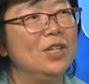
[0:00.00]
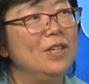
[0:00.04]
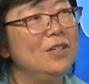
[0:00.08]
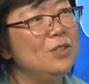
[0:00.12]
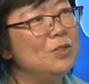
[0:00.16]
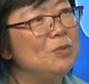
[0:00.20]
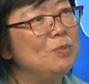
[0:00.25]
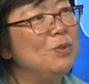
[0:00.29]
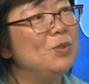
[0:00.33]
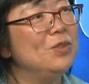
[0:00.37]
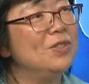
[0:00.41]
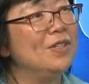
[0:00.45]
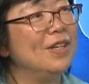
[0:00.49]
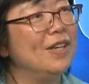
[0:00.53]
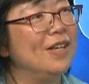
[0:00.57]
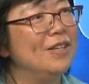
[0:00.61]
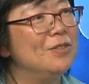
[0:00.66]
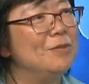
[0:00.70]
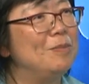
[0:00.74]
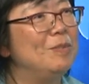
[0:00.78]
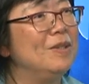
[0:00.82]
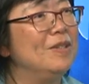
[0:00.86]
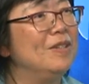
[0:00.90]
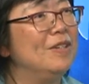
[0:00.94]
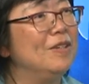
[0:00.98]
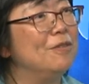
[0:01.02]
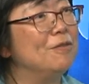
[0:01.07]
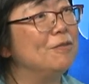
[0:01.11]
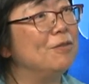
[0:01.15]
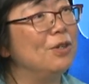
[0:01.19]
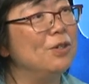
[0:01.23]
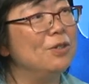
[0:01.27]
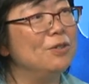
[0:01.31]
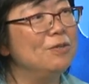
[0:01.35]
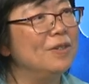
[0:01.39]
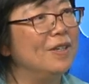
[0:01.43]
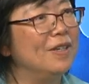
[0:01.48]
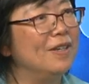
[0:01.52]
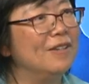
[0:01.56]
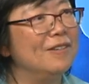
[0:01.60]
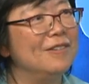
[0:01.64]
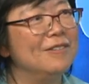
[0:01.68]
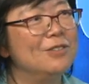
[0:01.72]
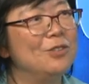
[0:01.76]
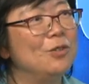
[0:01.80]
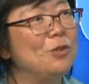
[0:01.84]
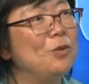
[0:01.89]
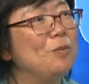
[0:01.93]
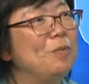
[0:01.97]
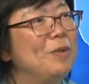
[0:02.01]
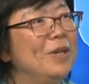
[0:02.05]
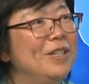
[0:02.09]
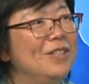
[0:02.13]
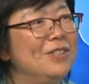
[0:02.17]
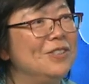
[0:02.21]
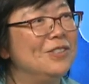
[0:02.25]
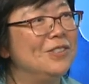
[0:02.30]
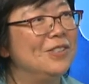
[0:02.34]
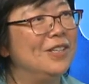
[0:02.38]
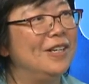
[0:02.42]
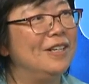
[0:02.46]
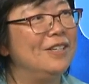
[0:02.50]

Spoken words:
Chinese music has been evolving so much